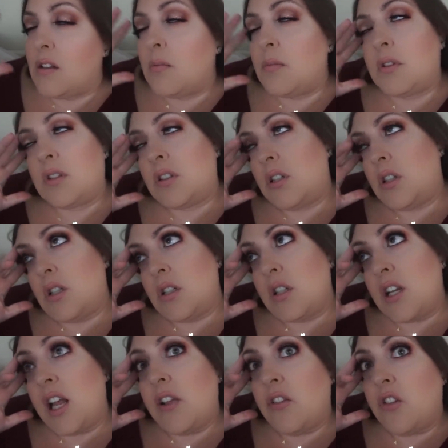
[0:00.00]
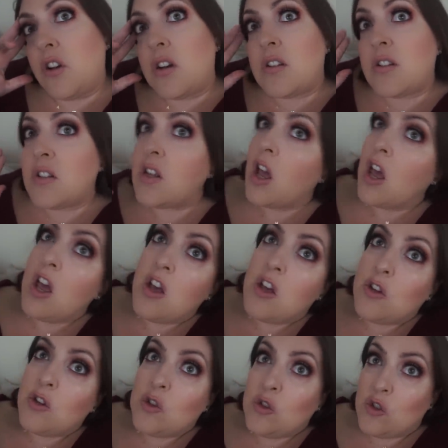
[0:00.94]
Oh my gosh, it looks
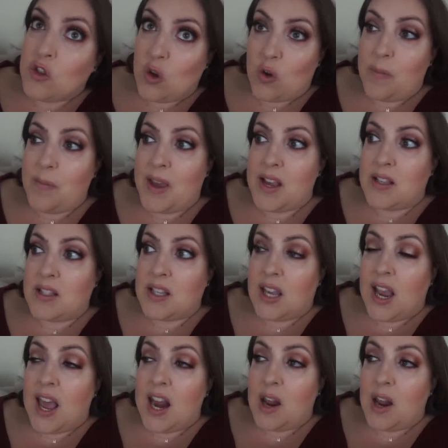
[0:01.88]
so amazing.